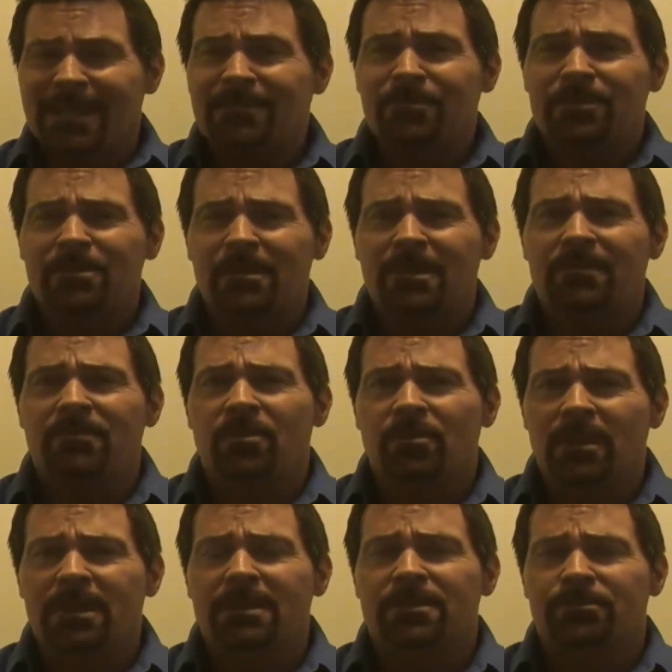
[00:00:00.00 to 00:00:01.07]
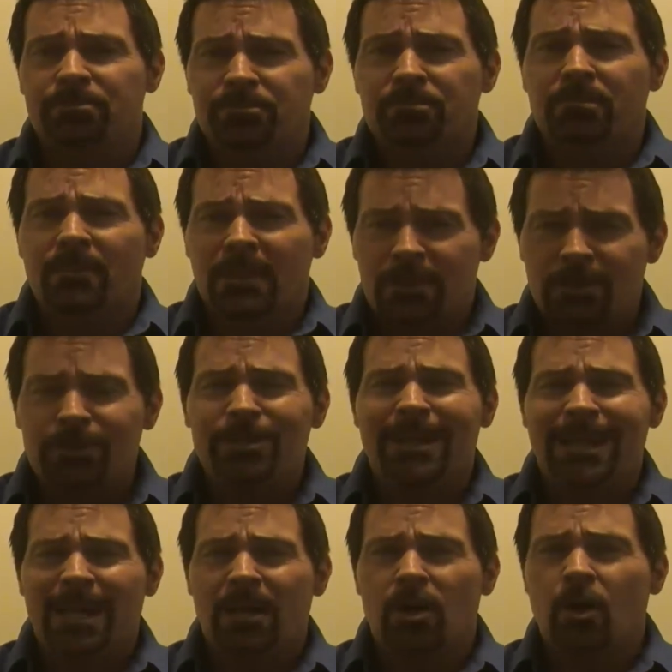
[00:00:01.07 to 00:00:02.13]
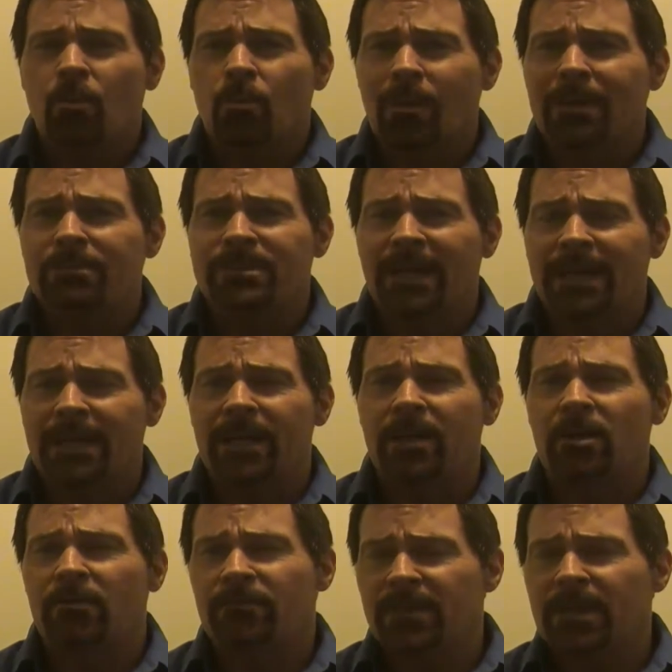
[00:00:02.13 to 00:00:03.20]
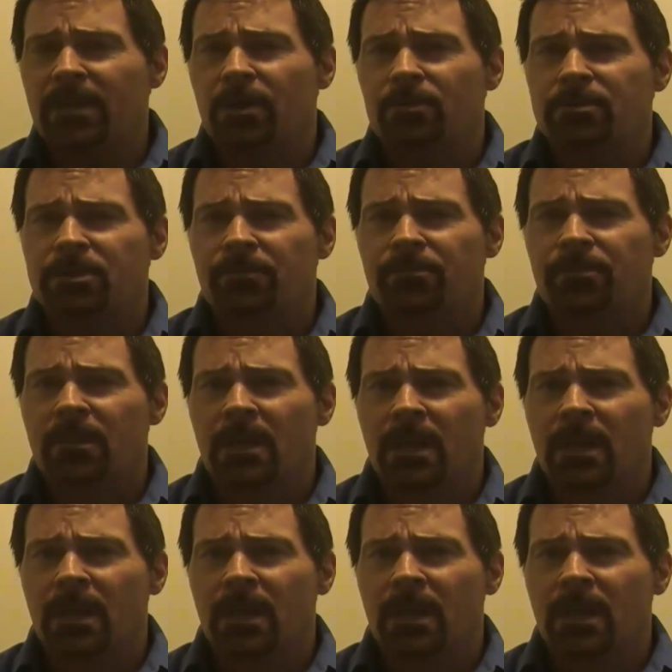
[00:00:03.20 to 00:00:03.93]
thanks for spending a few minutes to check out our website and our videos.